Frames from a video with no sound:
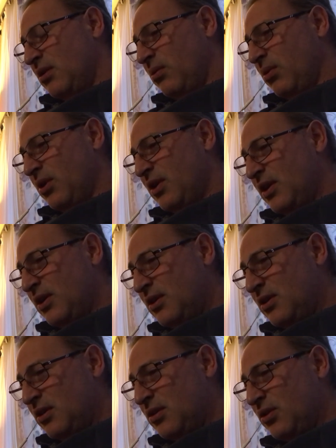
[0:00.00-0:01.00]

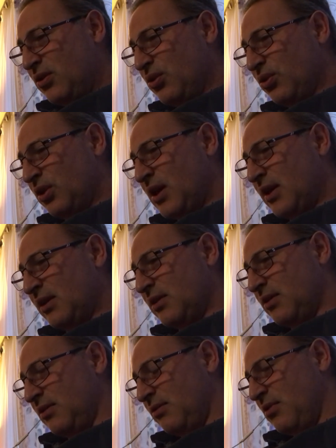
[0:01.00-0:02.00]
Werdin
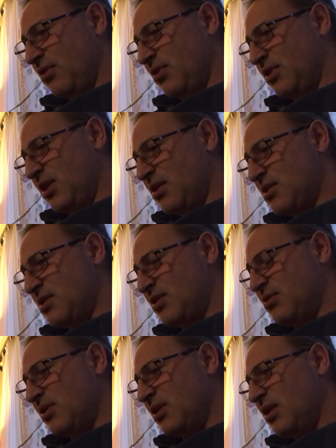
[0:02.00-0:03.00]
d'Otrante, 13th
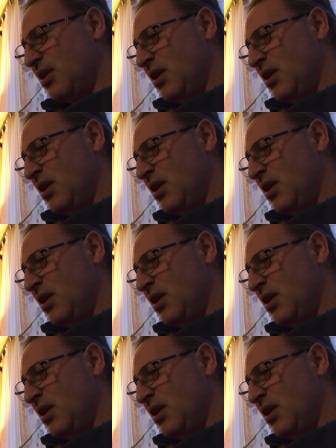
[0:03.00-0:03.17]
century.